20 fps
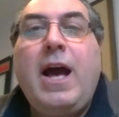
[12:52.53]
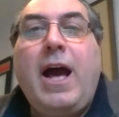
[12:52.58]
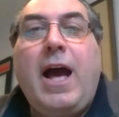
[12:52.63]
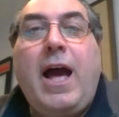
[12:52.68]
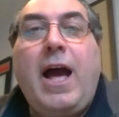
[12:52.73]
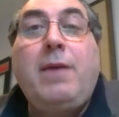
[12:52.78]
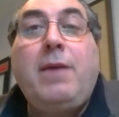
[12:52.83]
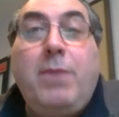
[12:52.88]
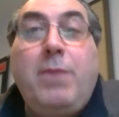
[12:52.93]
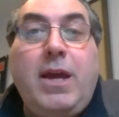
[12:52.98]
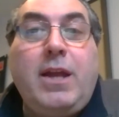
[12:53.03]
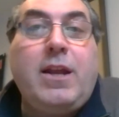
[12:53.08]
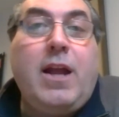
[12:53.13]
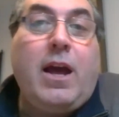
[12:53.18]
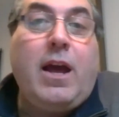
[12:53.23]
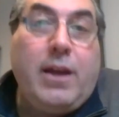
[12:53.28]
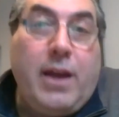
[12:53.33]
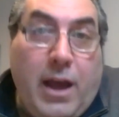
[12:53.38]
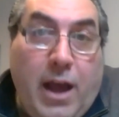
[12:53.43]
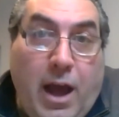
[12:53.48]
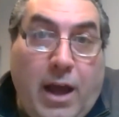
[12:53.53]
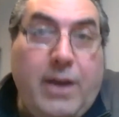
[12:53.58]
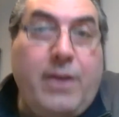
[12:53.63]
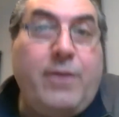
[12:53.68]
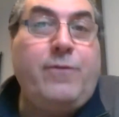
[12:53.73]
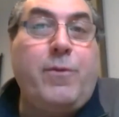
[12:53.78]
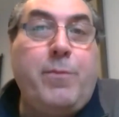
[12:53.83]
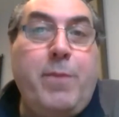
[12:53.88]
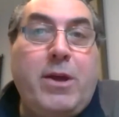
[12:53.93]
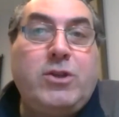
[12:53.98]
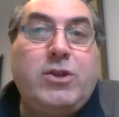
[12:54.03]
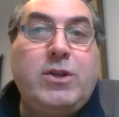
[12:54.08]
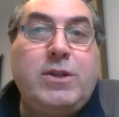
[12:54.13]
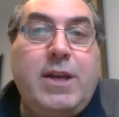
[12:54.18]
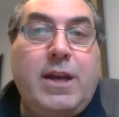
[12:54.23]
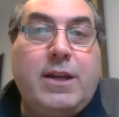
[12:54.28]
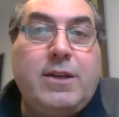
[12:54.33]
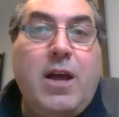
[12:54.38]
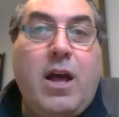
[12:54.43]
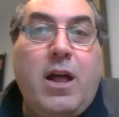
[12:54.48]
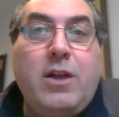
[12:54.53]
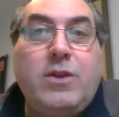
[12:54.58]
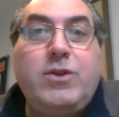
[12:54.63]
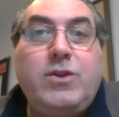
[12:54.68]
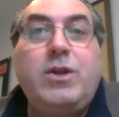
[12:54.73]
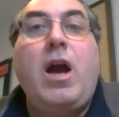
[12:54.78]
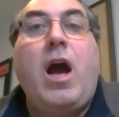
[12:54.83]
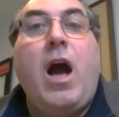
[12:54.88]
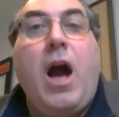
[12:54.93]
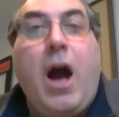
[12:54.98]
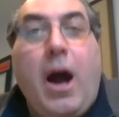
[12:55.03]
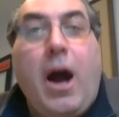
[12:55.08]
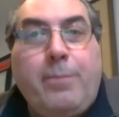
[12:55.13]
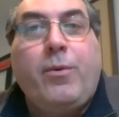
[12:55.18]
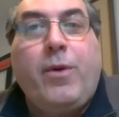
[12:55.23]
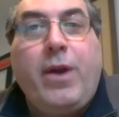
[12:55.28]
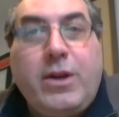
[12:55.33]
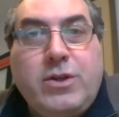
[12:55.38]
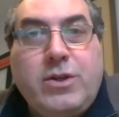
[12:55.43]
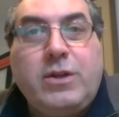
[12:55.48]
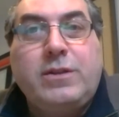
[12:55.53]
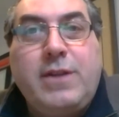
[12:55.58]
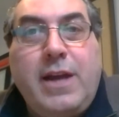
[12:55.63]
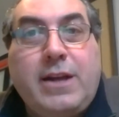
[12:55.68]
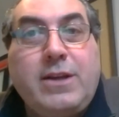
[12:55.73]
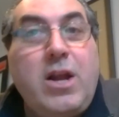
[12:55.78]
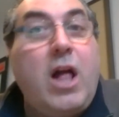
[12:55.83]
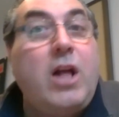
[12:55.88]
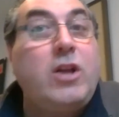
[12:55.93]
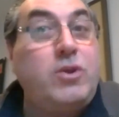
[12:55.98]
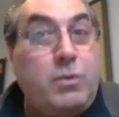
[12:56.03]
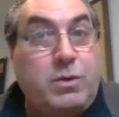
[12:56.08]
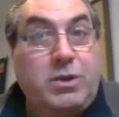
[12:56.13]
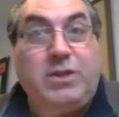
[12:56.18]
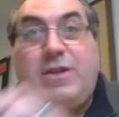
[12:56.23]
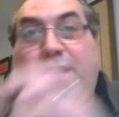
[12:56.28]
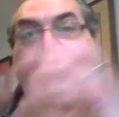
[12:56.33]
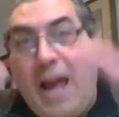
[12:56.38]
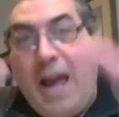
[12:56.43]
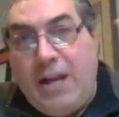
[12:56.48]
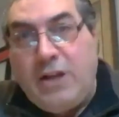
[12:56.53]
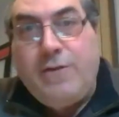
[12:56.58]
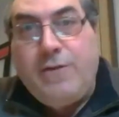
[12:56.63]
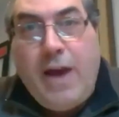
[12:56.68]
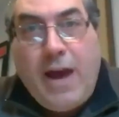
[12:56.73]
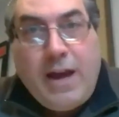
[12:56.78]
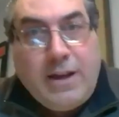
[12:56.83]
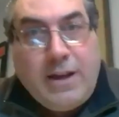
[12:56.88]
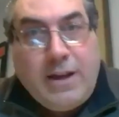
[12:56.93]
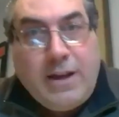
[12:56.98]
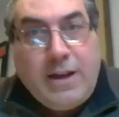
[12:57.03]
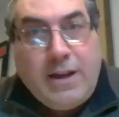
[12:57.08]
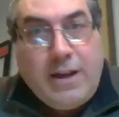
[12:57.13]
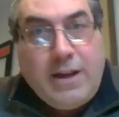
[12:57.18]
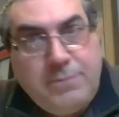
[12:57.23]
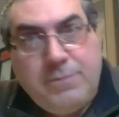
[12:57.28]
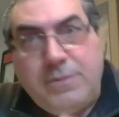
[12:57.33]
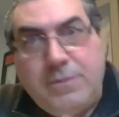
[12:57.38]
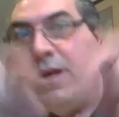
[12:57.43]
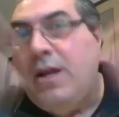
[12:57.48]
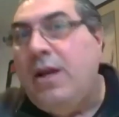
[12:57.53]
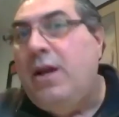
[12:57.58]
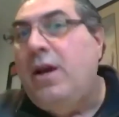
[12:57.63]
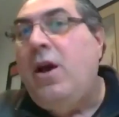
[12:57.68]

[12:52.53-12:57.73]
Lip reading: I mean information technology, operational technology, which is HVAC systems,